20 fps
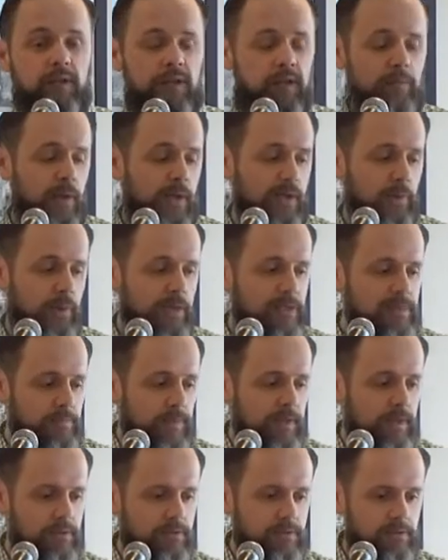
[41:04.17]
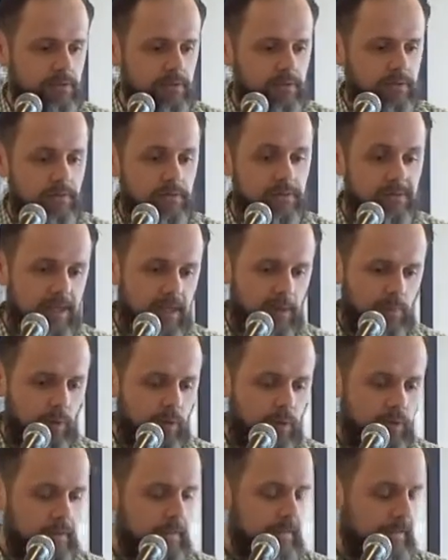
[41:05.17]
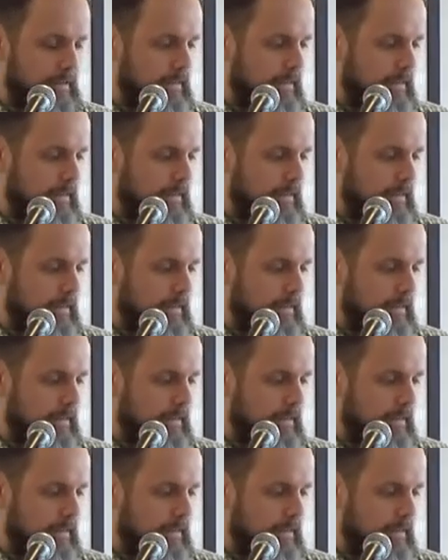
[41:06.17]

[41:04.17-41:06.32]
in many ways based on, on Psalm 1.